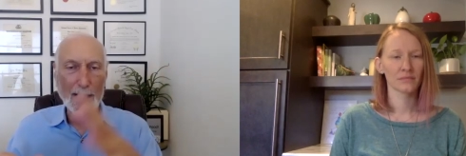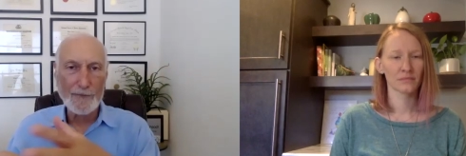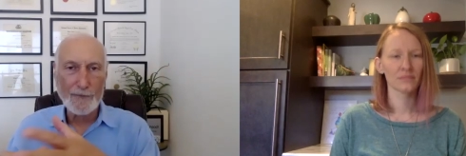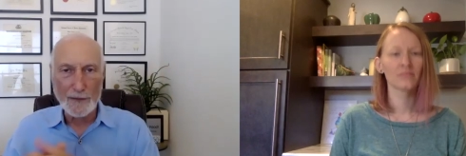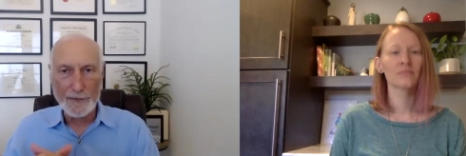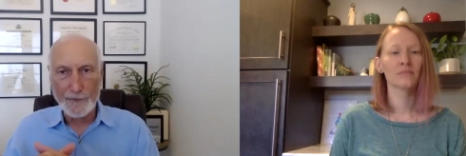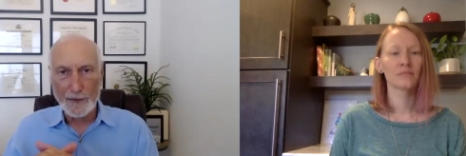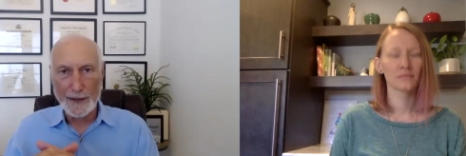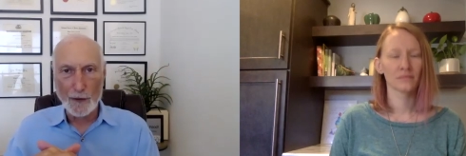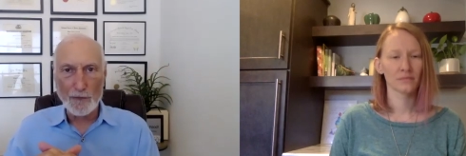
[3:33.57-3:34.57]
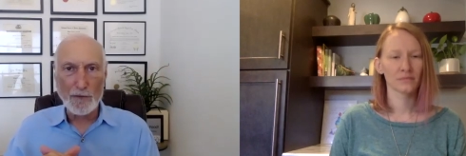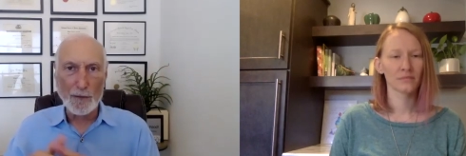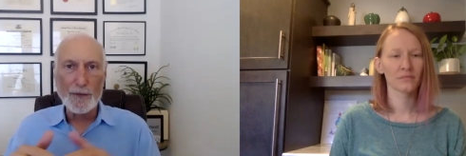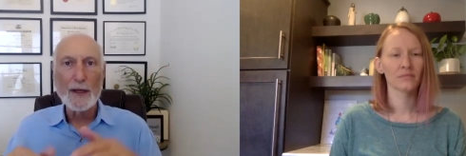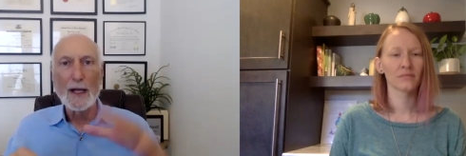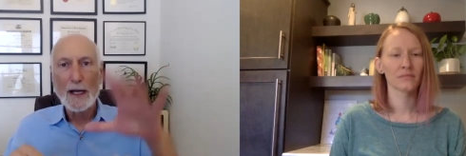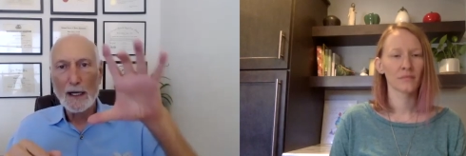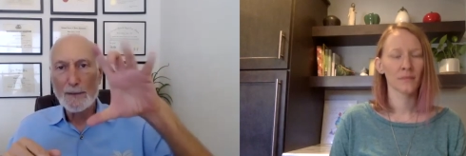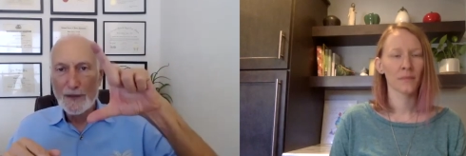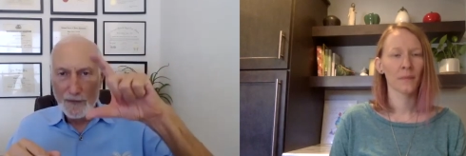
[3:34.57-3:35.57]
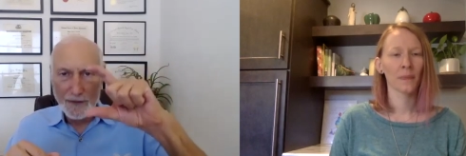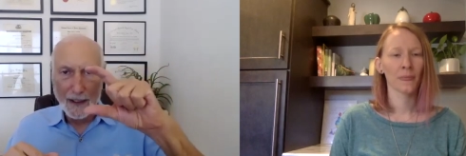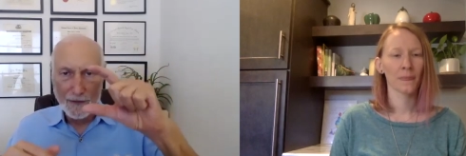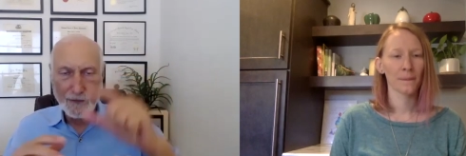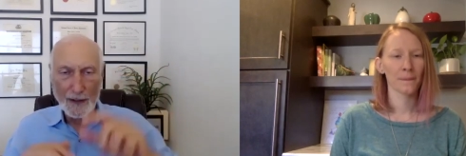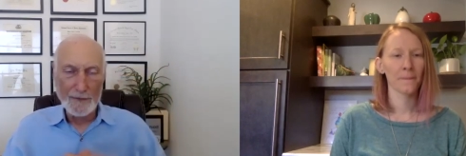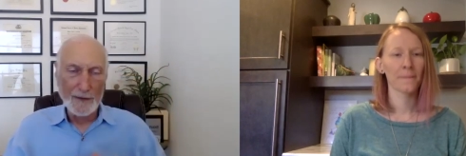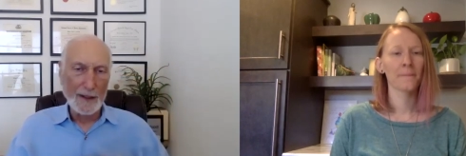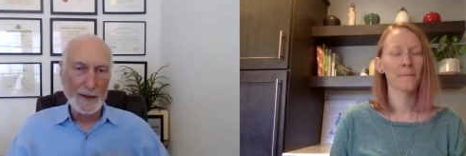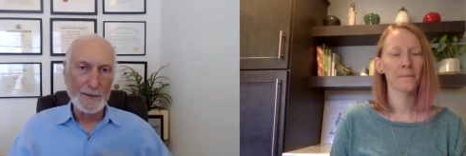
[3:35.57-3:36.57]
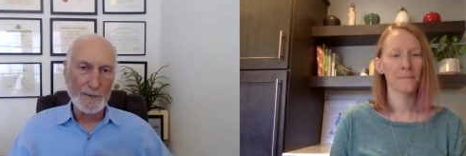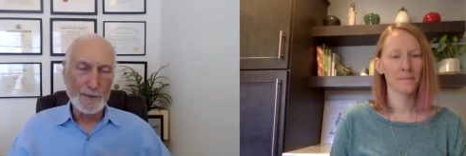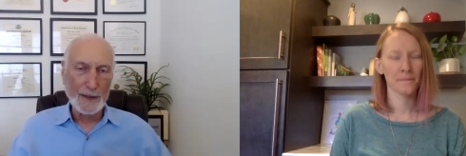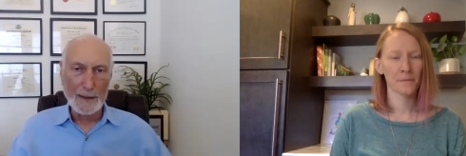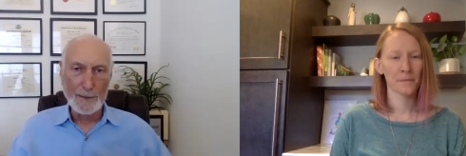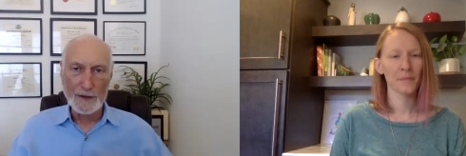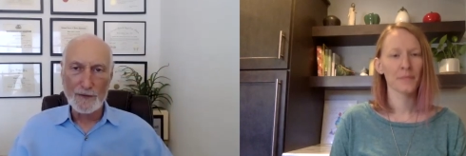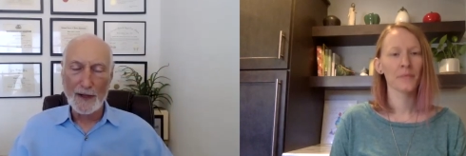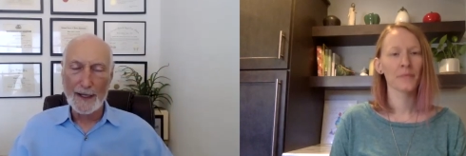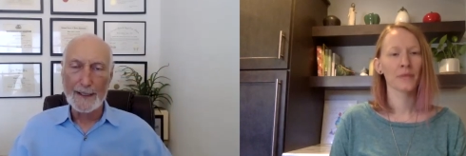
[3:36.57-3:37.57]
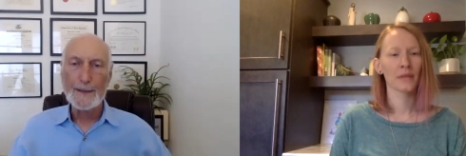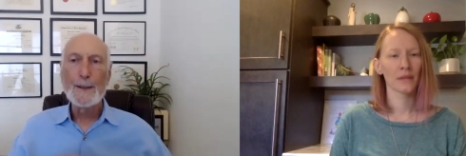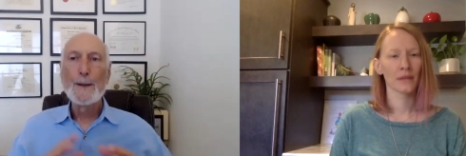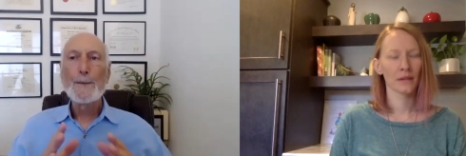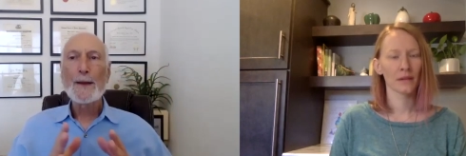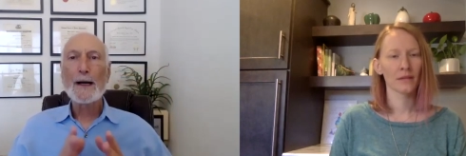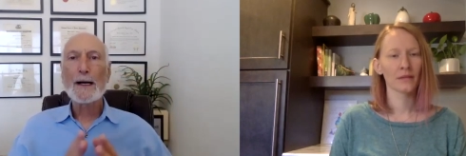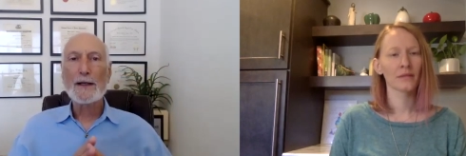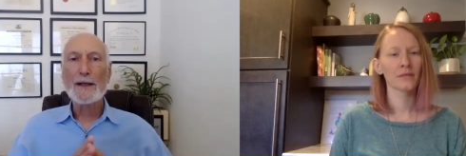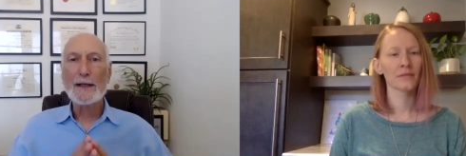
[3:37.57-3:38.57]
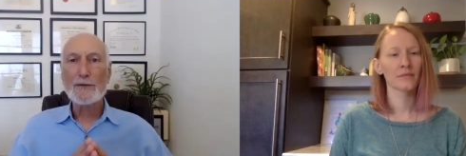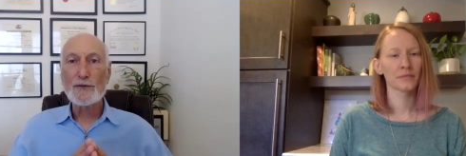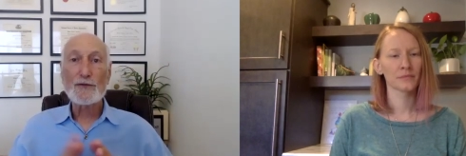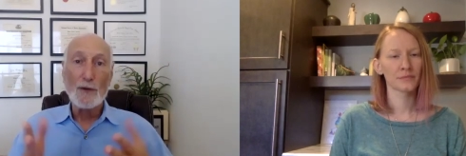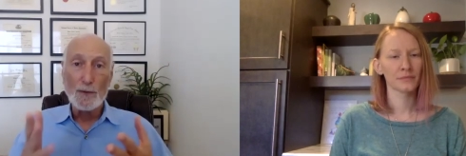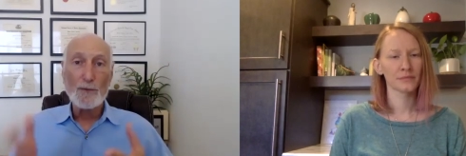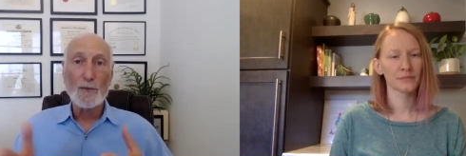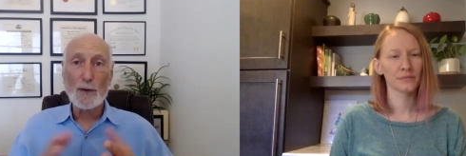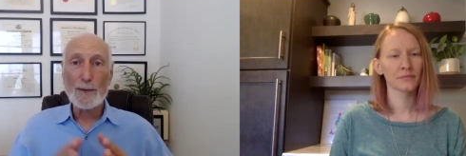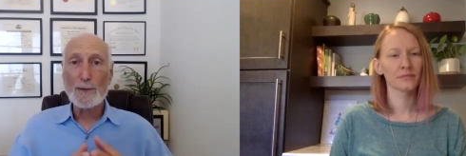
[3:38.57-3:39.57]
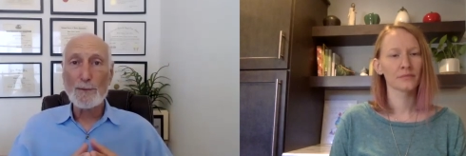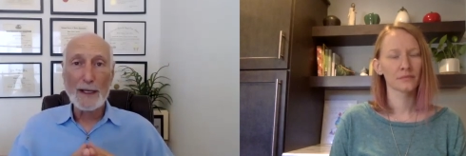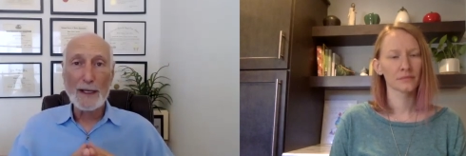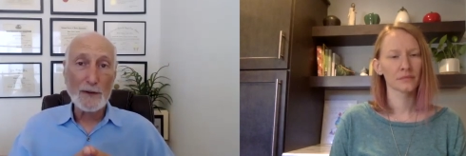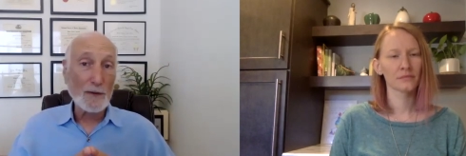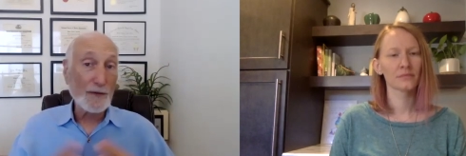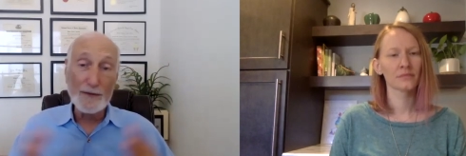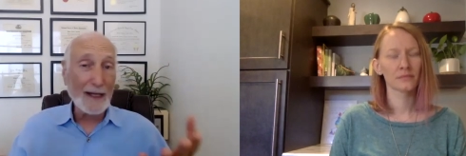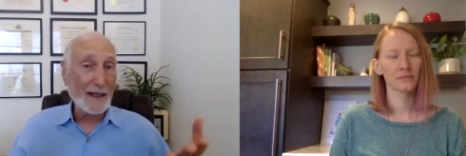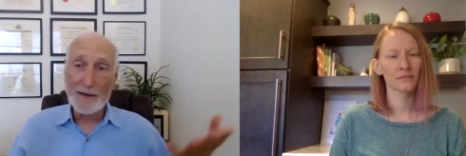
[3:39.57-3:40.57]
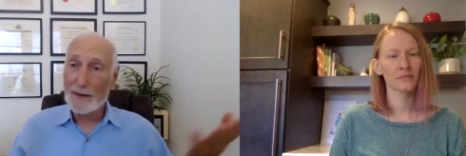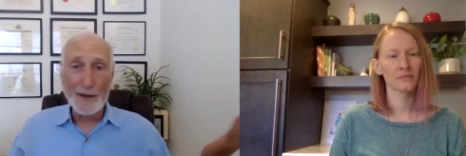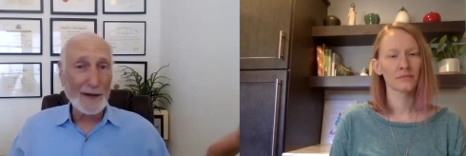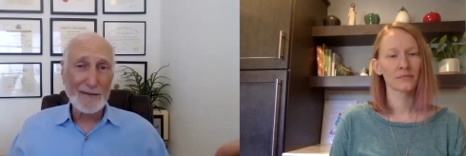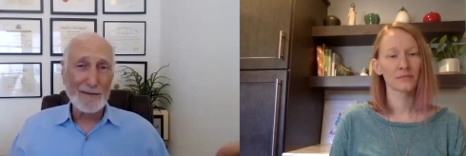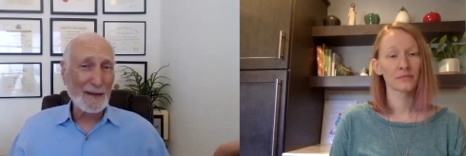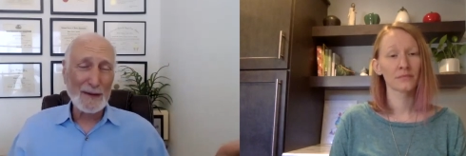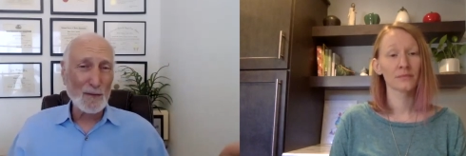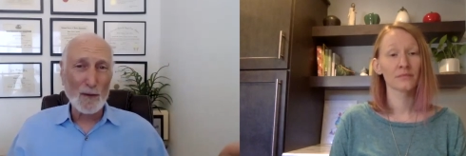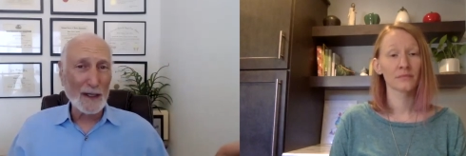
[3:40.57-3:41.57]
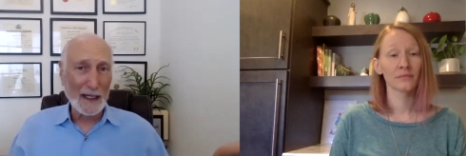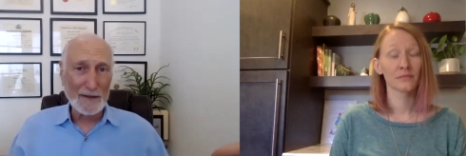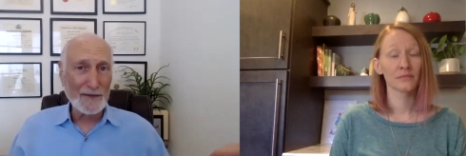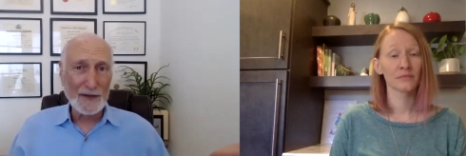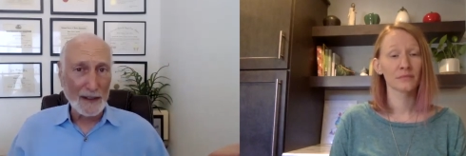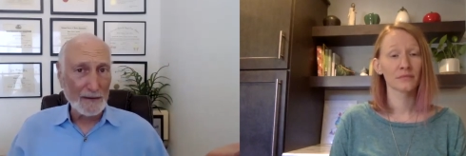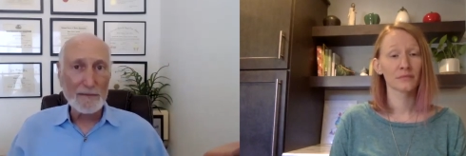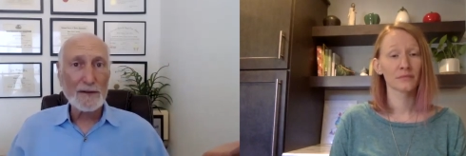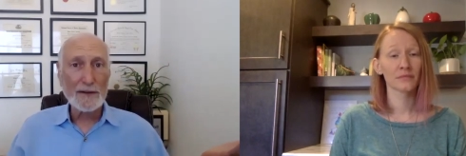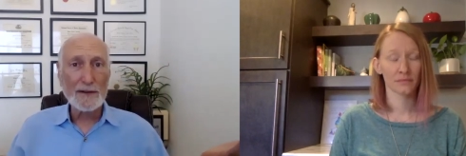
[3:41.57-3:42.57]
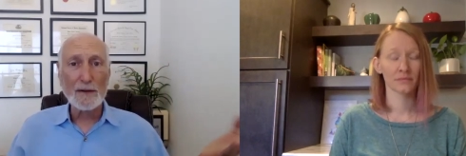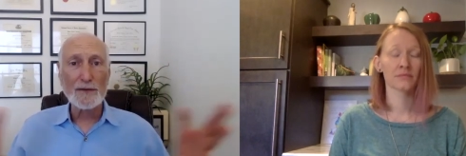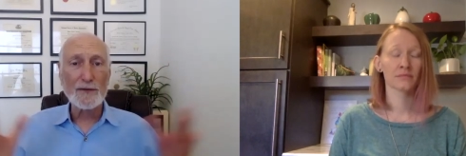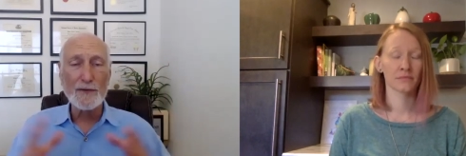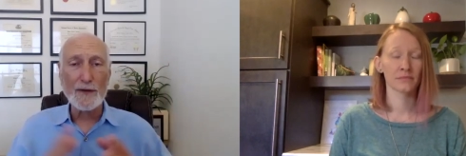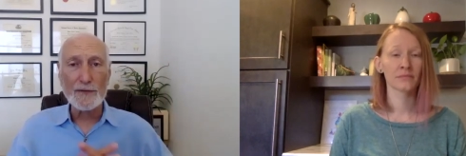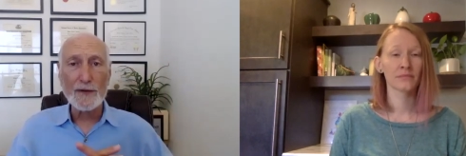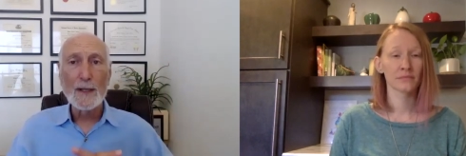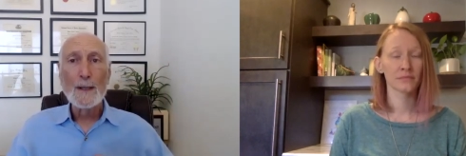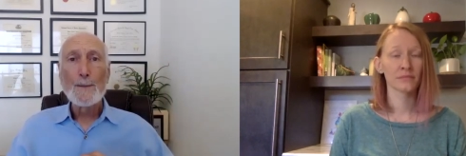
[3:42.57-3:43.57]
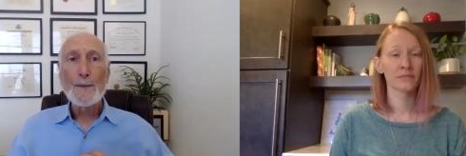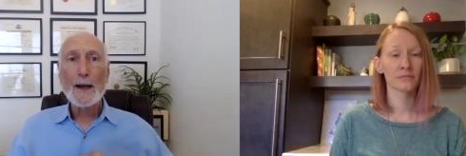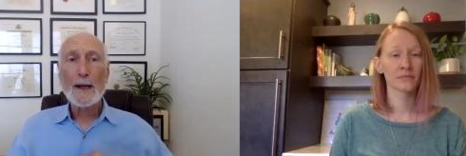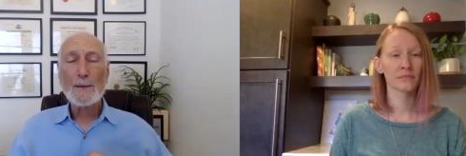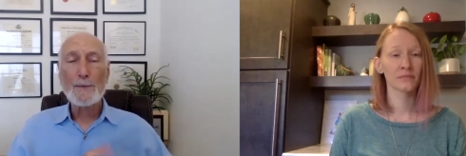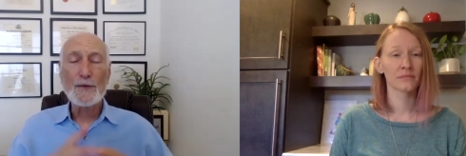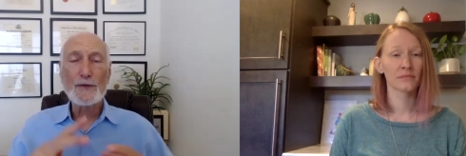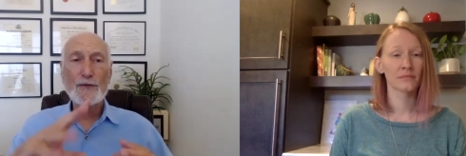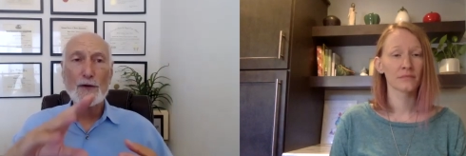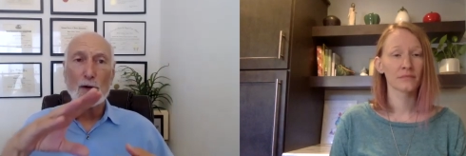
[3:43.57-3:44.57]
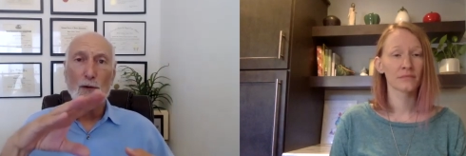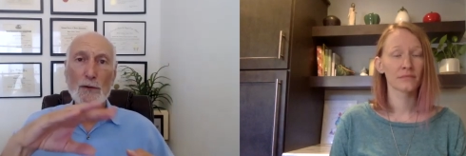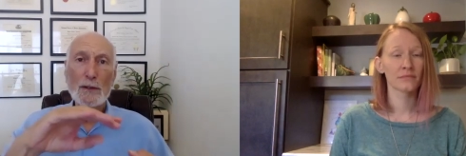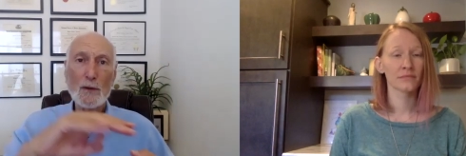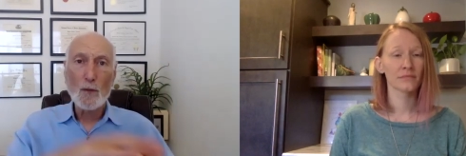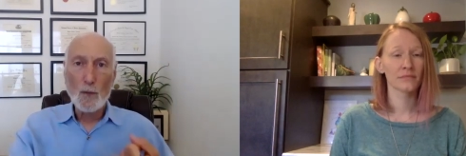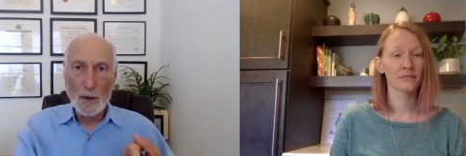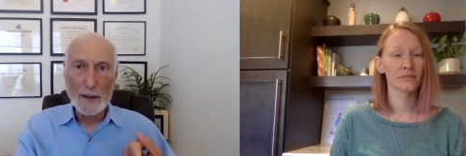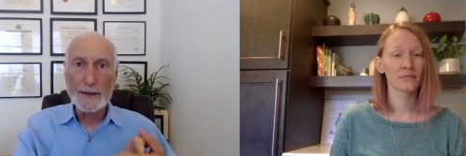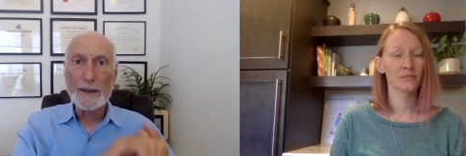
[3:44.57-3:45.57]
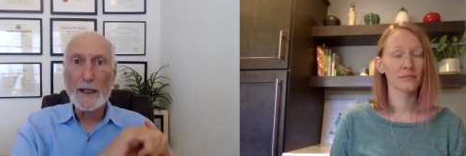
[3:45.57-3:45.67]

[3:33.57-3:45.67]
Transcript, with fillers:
Speaker 1: for hair growth is less on a plant-based diet. And so women may notice, not everybody, maybe 1 out of 10 notices this. So one,